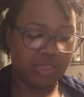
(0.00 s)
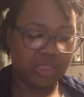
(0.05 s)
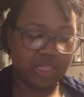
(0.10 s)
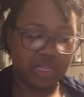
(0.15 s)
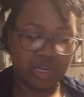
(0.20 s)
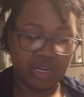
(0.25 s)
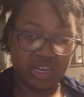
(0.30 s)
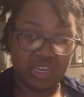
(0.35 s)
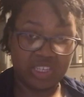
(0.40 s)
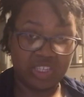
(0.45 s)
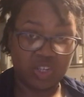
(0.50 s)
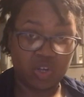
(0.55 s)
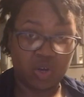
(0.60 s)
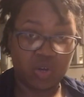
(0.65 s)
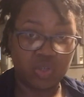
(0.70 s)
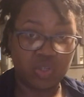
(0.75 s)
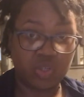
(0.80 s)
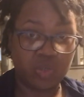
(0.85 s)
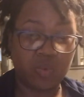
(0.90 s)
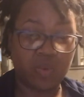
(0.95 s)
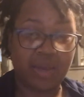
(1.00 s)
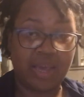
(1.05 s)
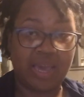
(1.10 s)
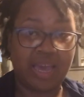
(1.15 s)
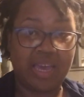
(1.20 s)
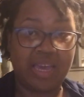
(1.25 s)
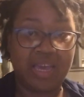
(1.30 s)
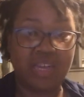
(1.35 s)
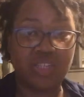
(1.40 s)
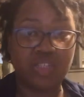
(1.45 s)
There is also
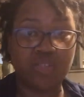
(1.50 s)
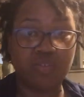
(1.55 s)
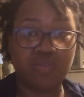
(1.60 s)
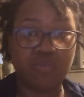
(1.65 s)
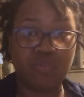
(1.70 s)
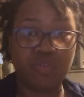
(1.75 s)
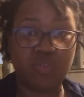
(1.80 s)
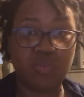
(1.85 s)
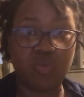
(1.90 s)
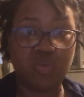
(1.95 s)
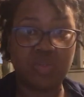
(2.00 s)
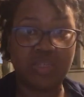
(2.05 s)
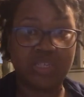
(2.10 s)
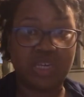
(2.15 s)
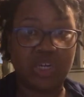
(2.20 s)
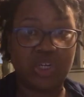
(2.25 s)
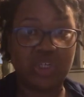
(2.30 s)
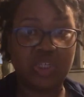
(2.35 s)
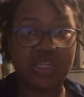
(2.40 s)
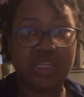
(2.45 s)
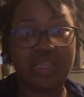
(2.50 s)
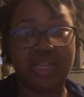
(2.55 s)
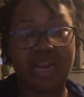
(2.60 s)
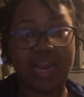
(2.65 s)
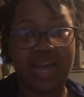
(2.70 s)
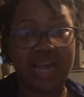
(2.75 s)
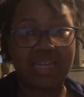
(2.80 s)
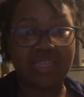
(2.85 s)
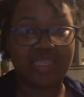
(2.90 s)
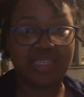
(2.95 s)
a interview scheduling
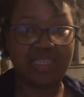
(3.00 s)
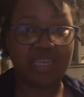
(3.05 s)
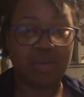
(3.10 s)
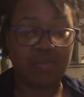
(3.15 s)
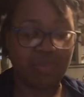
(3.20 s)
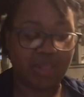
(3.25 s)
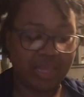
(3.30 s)
that has to take